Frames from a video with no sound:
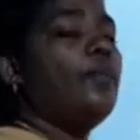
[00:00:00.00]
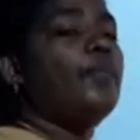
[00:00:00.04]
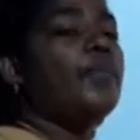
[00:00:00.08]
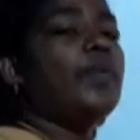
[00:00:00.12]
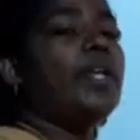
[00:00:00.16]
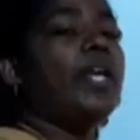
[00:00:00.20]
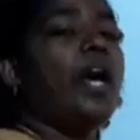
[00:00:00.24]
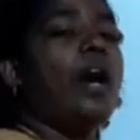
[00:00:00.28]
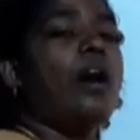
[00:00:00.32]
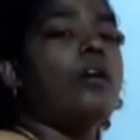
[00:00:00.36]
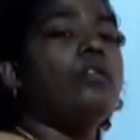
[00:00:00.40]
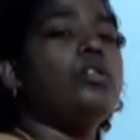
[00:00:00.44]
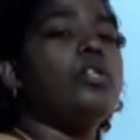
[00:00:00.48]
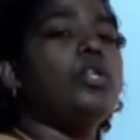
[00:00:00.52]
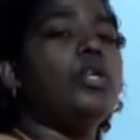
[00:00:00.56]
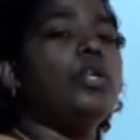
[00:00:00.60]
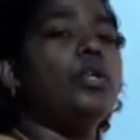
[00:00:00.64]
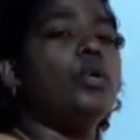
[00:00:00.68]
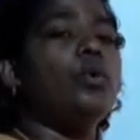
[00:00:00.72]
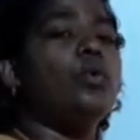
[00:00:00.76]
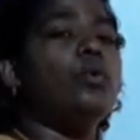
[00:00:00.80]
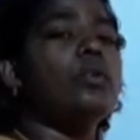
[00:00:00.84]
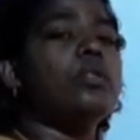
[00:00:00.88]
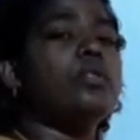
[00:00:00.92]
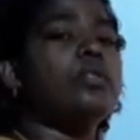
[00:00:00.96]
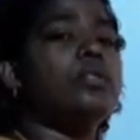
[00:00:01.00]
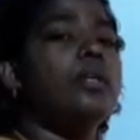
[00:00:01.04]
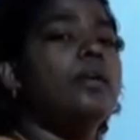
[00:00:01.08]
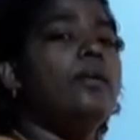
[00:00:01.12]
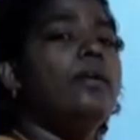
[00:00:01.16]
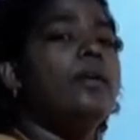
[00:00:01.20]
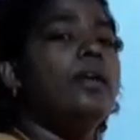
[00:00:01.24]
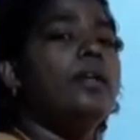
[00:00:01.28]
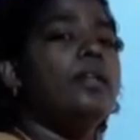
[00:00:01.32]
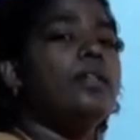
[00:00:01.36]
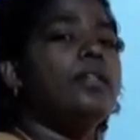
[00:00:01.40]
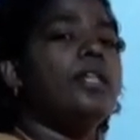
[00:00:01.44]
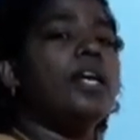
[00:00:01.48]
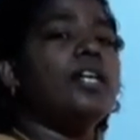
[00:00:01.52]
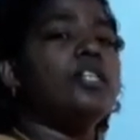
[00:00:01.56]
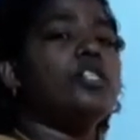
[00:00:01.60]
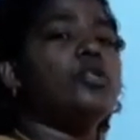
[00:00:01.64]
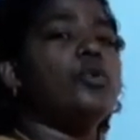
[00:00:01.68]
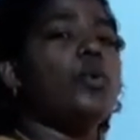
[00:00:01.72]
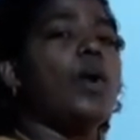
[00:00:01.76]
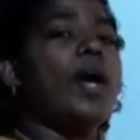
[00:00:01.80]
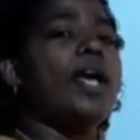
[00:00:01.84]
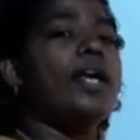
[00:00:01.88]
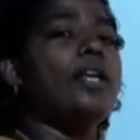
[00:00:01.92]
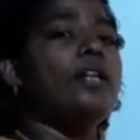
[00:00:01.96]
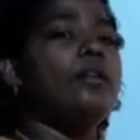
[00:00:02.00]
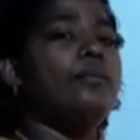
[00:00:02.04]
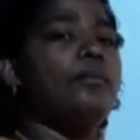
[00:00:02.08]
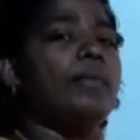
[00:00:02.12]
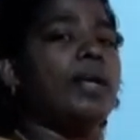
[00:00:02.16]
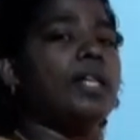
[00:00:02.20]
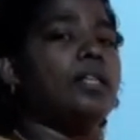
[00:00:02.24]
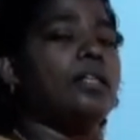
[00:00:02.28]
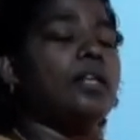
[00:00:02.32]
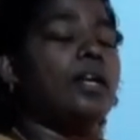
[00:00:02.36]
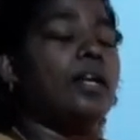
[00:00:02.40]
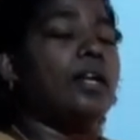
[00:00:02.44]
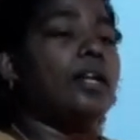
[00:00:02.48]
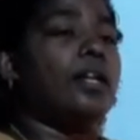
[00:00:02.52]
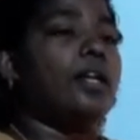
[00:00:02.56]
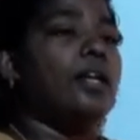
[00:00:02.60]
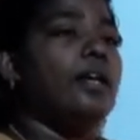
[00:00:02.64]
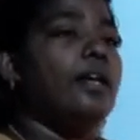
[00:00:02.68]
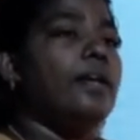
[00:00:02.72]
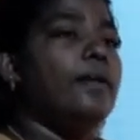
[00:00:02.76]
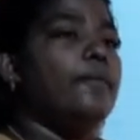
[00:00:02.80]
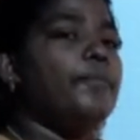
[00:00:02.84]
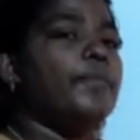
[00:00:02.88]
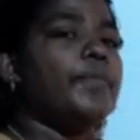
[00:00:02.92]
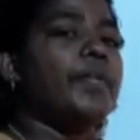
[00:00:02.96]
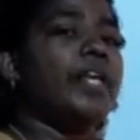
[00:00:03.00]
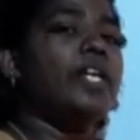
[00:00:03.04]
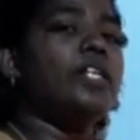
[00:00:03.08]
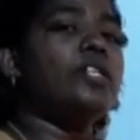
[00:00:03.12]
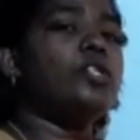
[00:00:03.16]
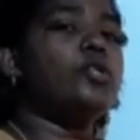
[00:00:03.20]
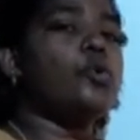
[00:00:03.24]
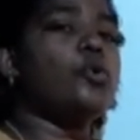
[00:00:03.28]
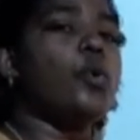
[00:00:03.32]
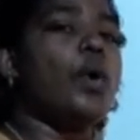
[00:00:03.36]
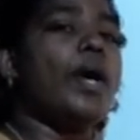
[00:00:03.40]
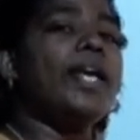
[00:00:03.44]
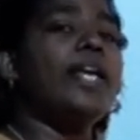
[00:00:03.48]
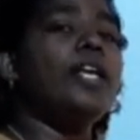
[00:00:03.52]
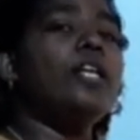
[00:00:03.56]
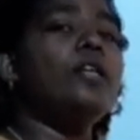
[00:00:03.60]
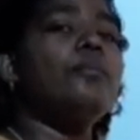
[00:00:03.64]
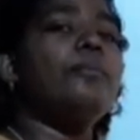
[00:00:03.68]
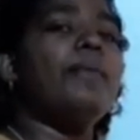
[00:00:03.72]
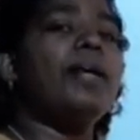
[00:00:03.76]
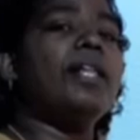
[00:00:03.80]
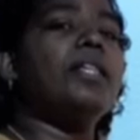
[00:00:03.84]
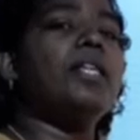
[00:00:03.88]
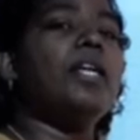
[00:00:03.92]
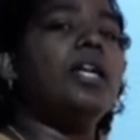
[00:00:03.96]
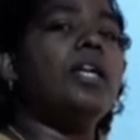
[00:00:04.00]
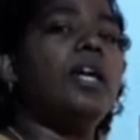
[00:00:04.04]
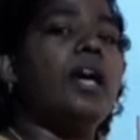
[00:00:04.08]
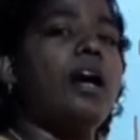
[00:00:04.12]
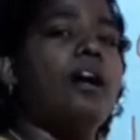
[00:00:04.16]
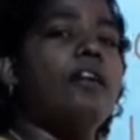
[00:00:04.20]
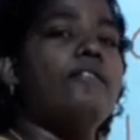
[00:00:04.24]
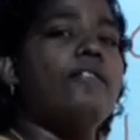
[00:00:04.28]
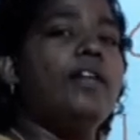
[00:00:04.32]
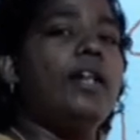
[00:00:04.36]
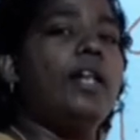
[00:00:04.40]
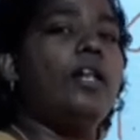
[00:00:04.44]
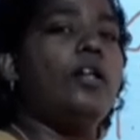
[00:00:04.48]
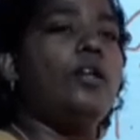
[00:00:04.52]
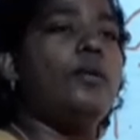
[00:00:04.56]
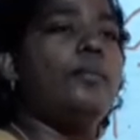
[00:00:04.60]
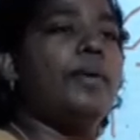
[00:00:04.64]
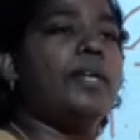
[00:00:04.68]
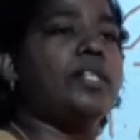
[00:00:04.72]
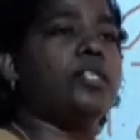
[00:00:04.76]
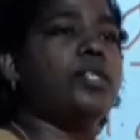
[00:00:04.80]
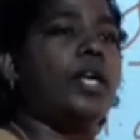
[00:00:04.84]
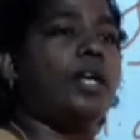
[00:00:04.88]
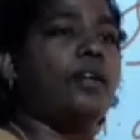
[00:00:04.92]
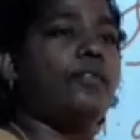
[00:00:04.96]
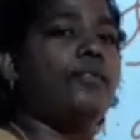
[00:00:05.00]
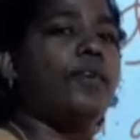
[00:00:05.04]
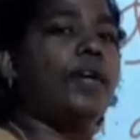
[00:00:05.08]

You have to use the twine method. In twine method, how will you measure?